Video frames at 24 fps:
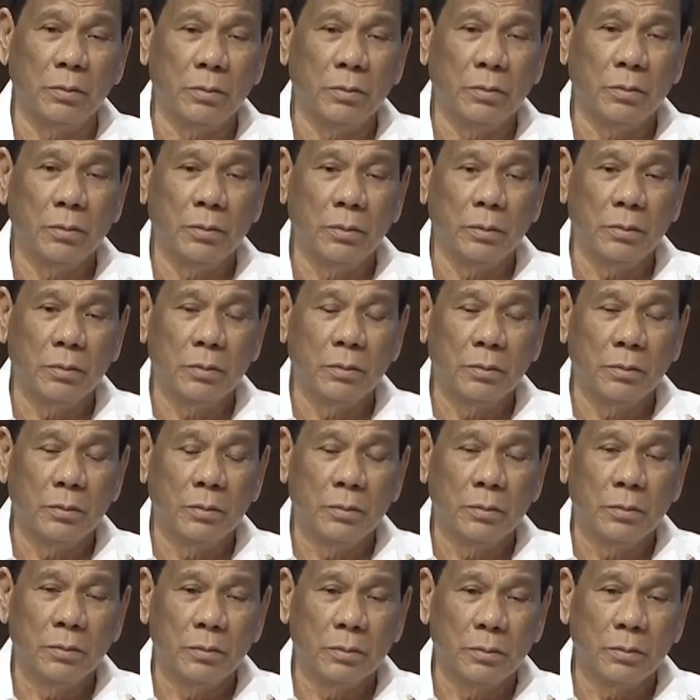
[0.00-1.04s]

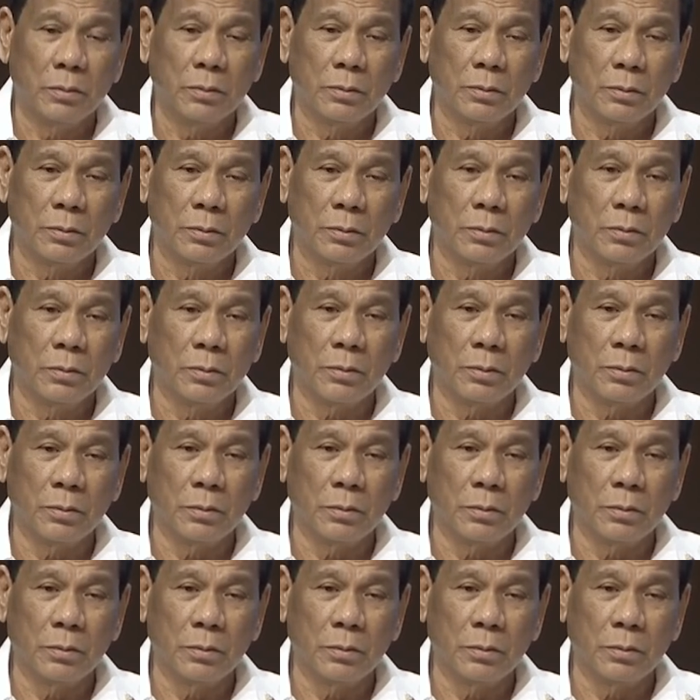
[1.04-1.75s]
No one is speaking in this clip.